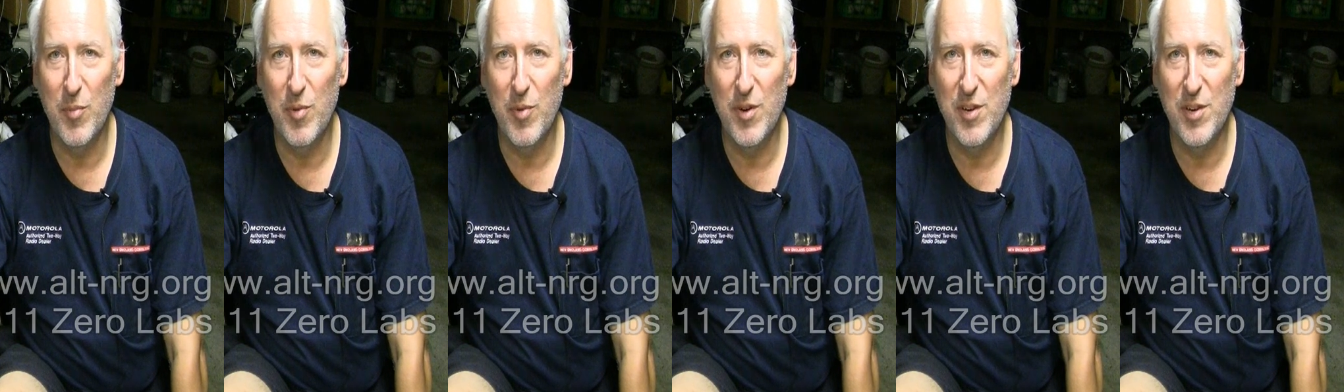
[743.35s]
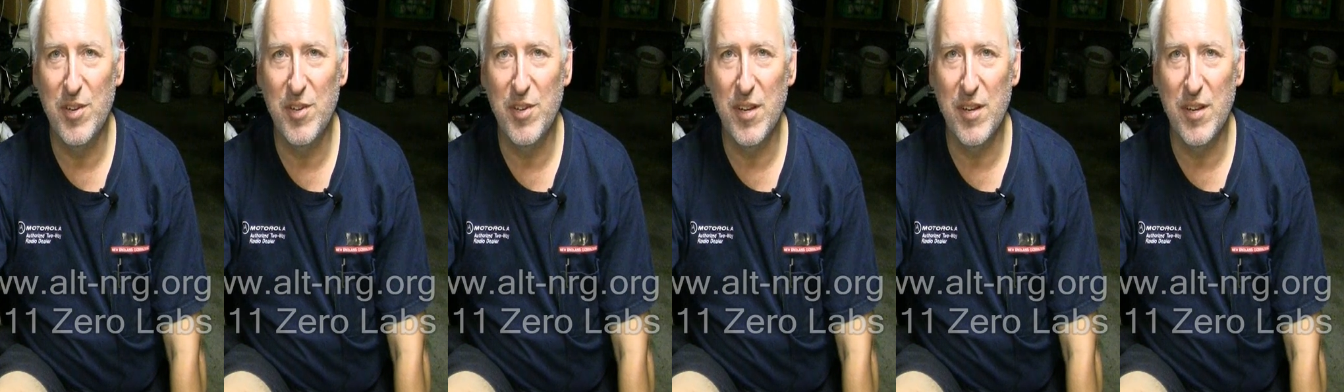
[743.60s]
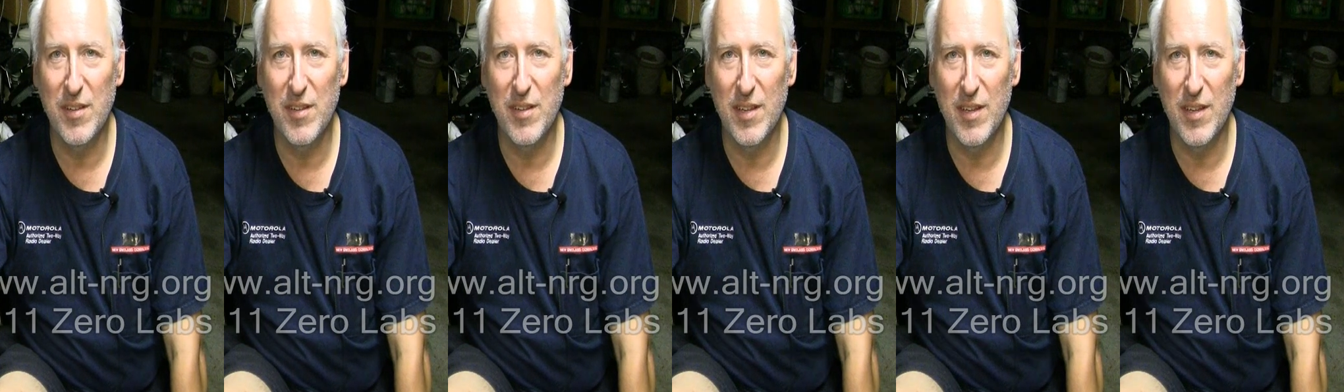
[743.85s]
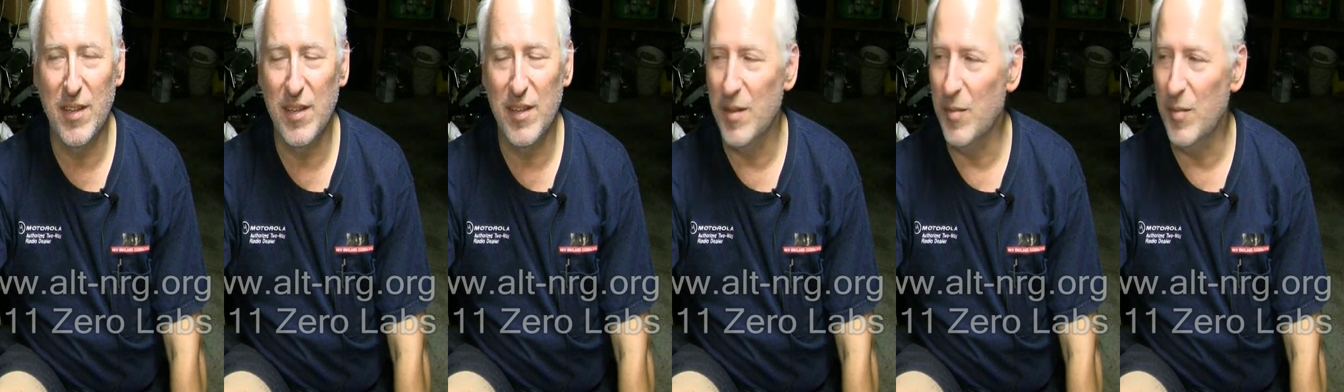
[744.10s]
Appreciate
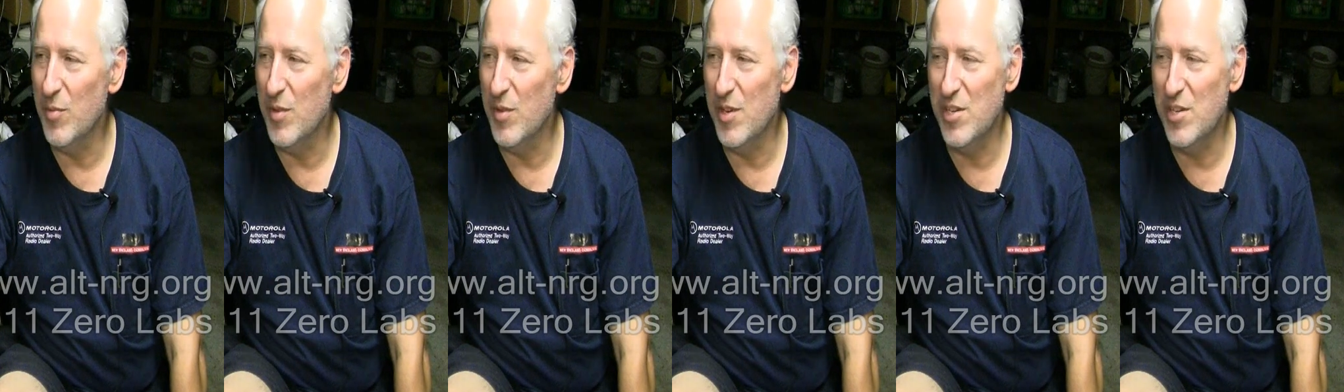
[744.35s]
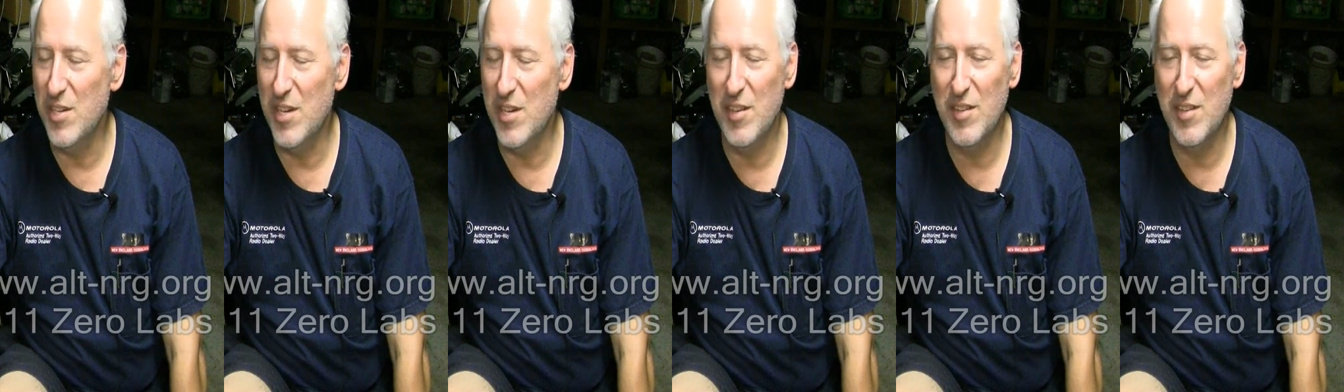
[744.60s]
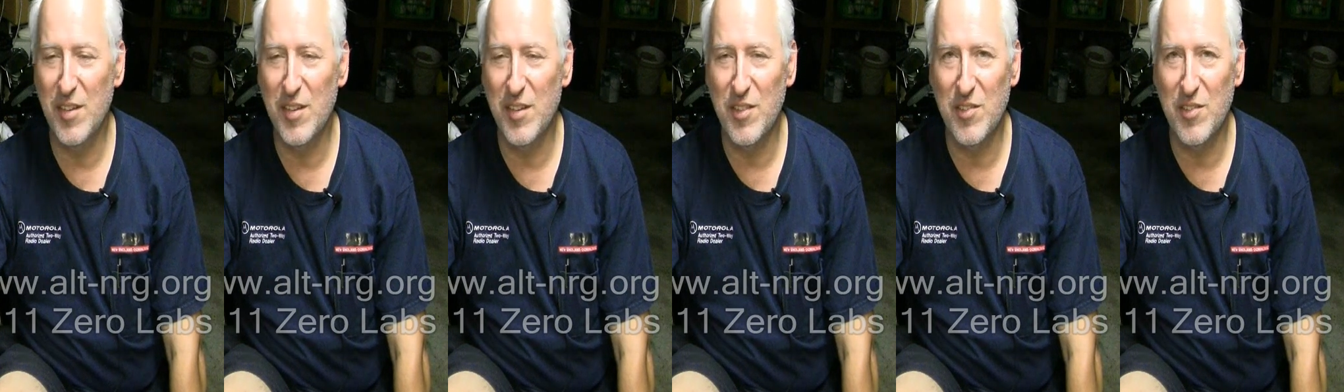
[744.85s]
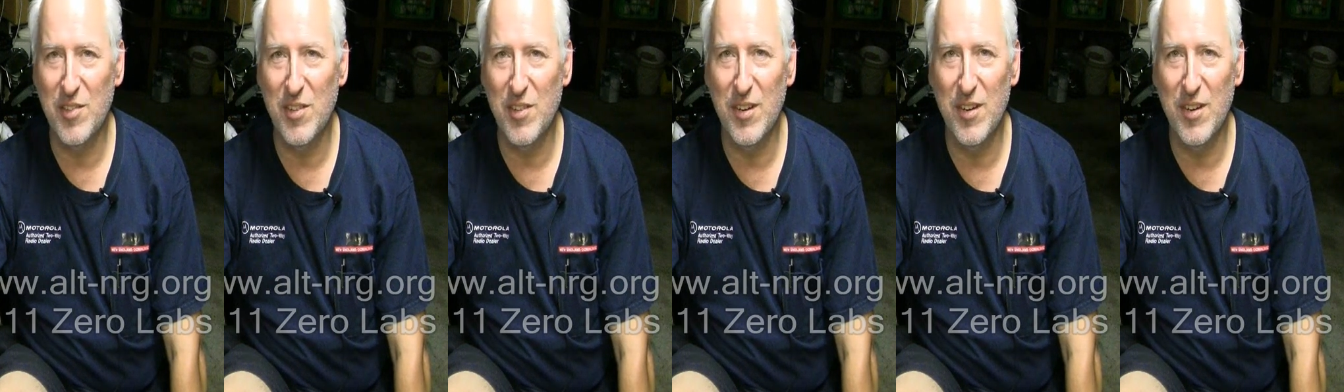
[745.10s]
uh, appreciate the
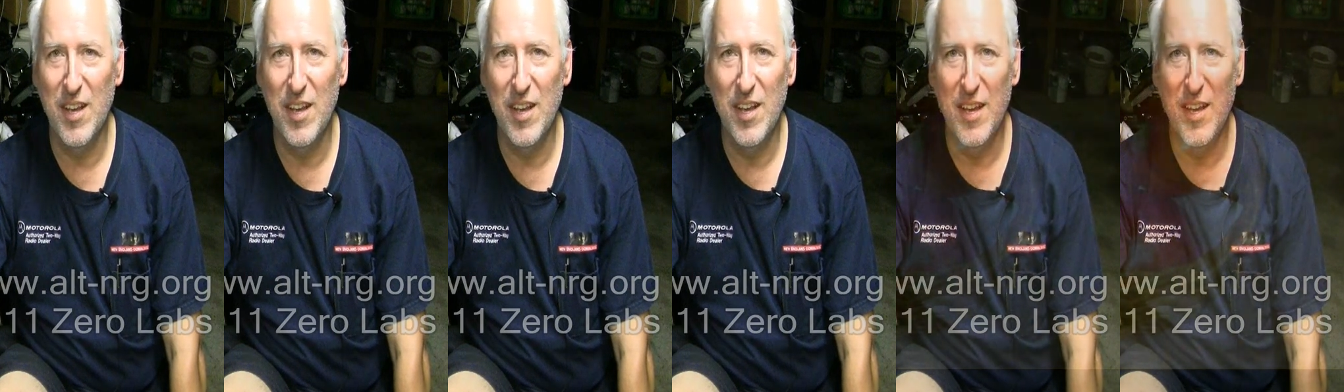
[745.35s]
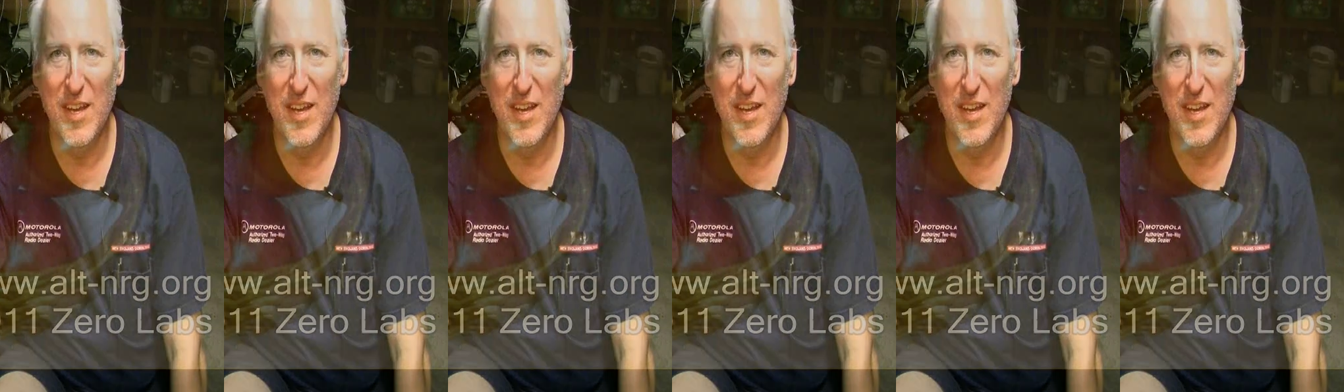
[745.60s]
concern.